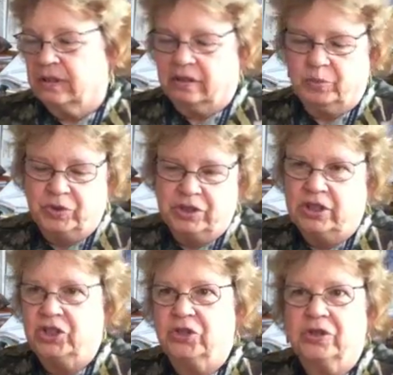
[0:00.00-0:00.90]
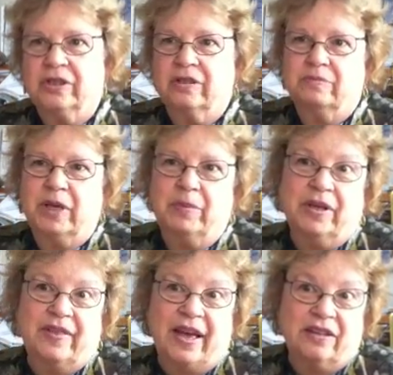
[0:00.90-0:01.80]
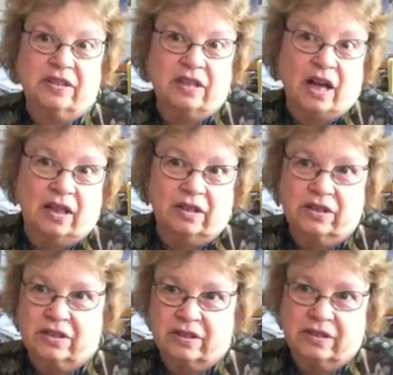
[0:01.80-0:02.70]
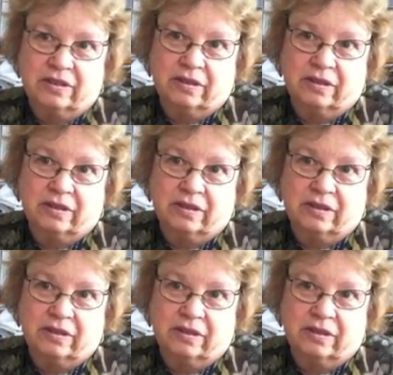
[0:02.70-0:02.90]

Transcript: the procedure is maybe $1,000